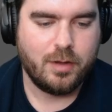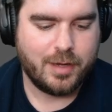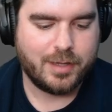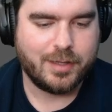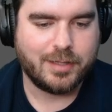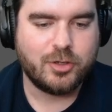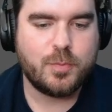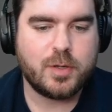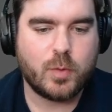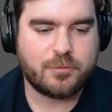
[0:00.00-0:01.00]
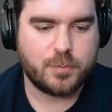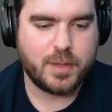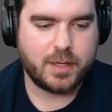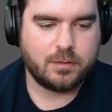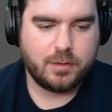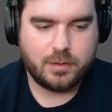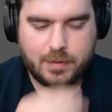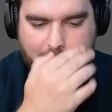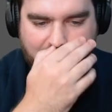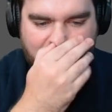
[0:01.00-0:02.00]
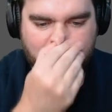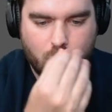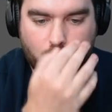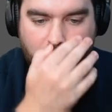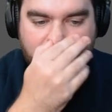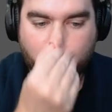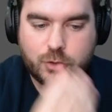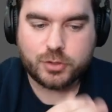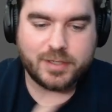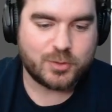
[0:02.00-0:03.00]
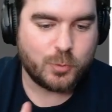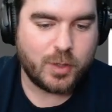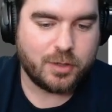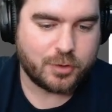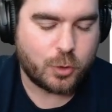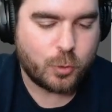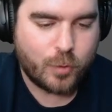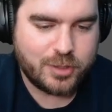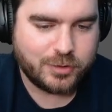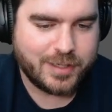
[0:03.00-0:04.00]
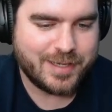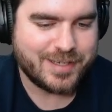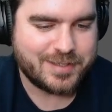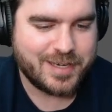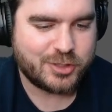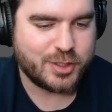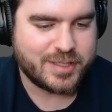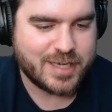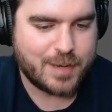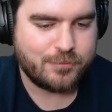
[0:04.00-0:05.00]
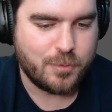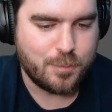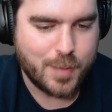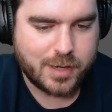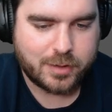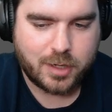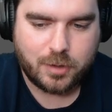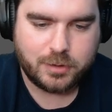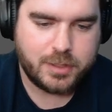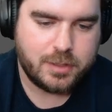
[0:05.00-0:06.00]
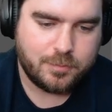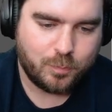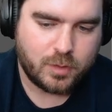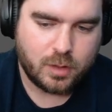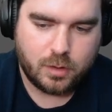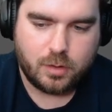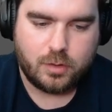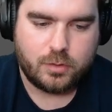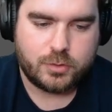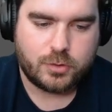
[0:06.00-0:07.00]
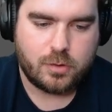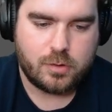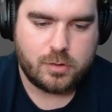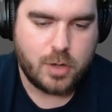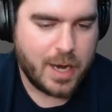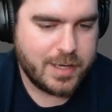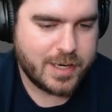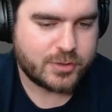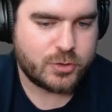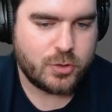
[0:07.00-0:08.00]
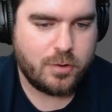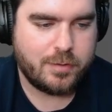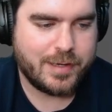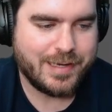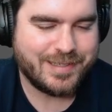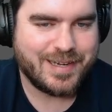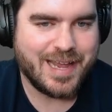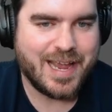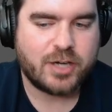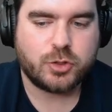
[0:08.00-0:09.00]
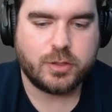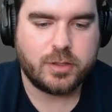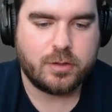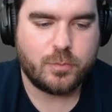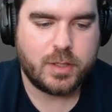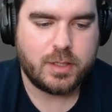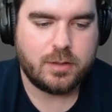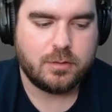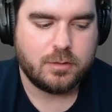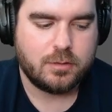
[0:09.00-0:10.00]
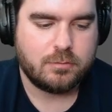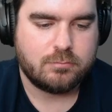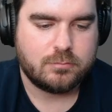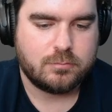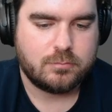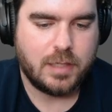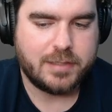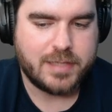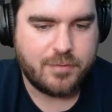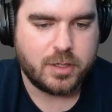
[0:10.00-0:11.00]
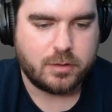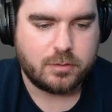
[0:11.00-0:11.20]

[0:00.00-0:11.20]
A little bit away from that. Unfortunately as well, the Cradle here doesn't actually tap for mana currently. So Night next turn isn't actually going to be a definite.